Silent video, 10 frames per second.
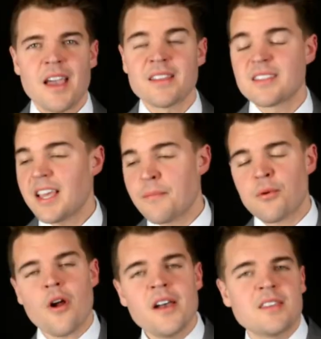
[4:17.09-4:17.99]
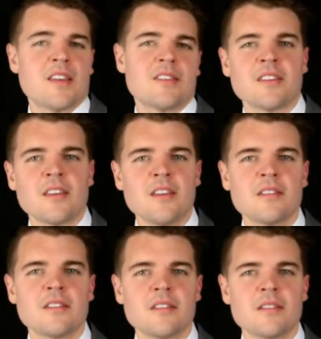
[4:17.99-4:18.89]
Instead of processing it,
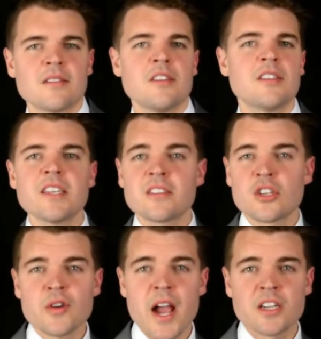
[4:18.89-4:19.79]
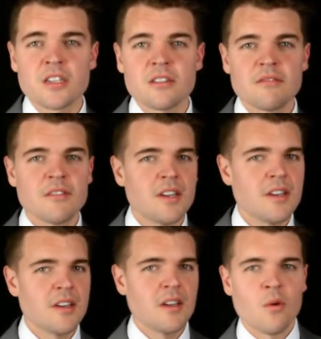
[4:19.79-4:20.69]
you seek distraction.
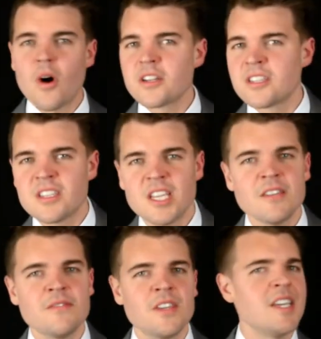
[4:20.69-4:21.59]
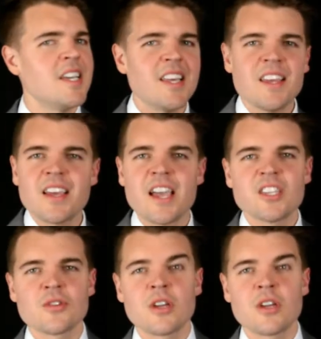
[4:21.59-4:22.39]
Watching TV, eating ice